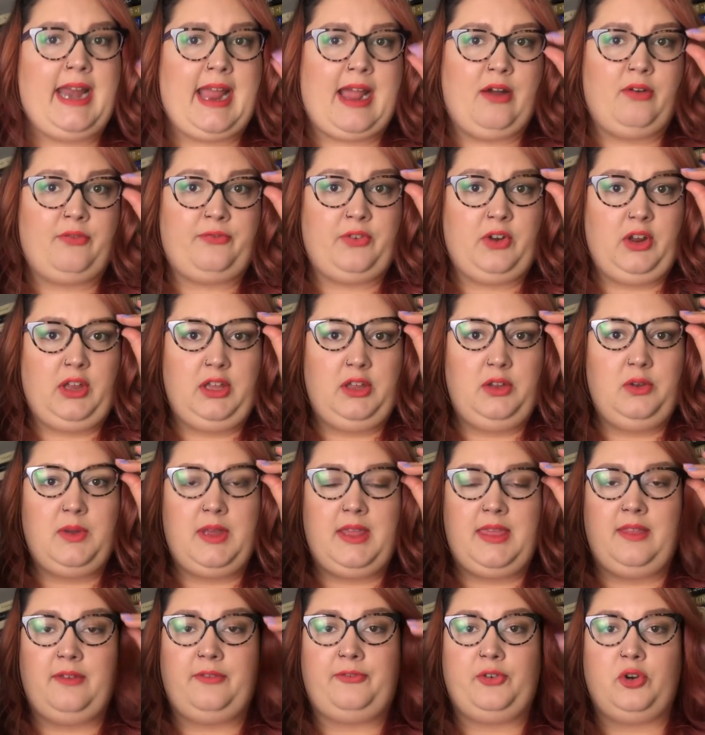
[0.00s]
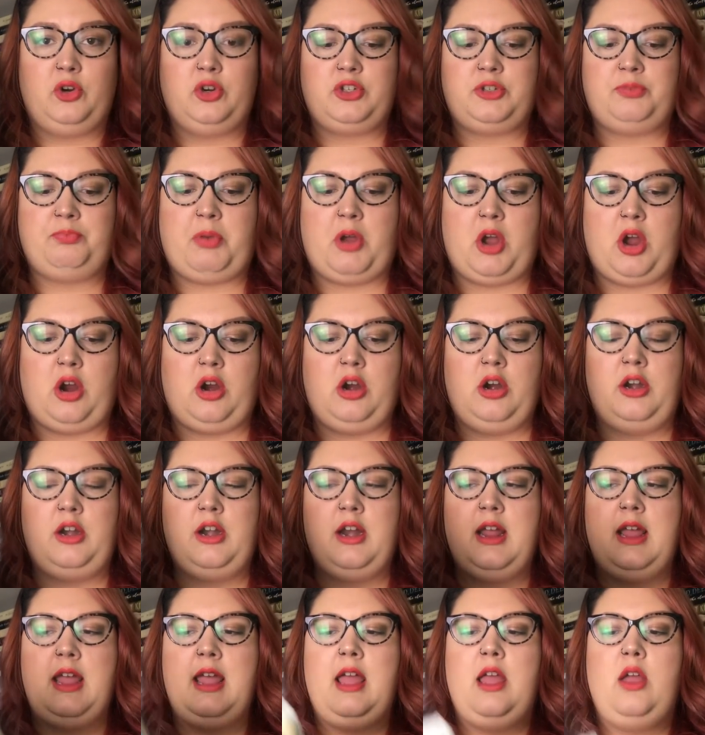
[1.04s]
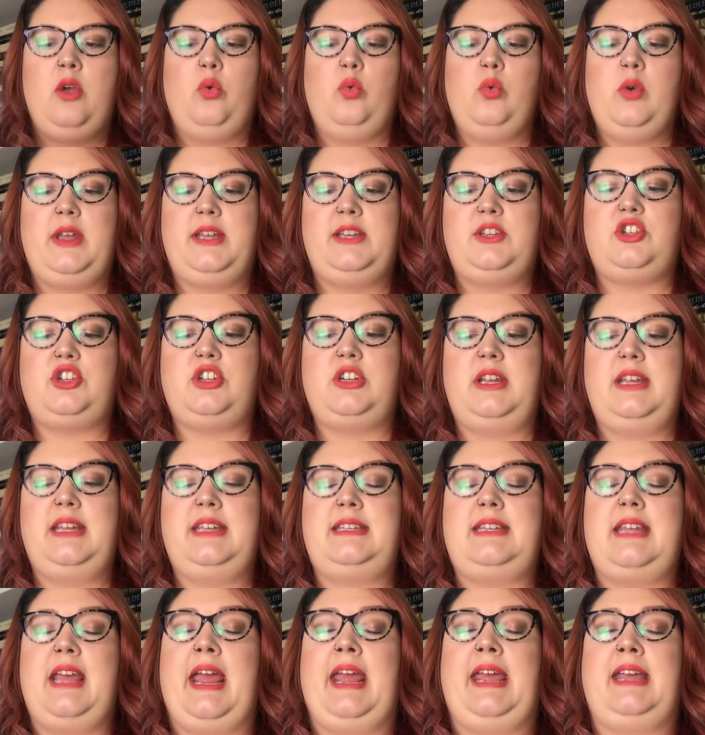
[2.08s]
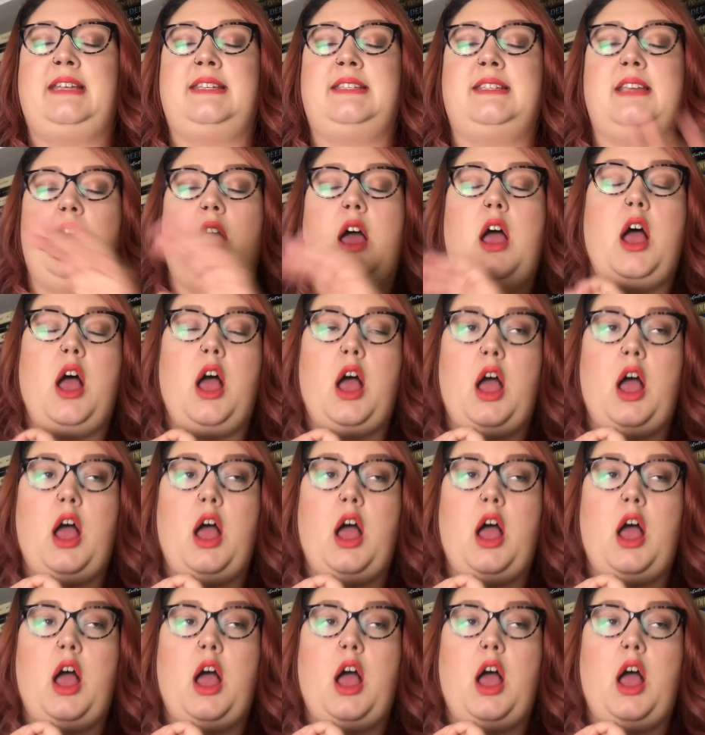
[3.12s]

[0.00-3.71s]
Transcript: out for you in the first part, which it takes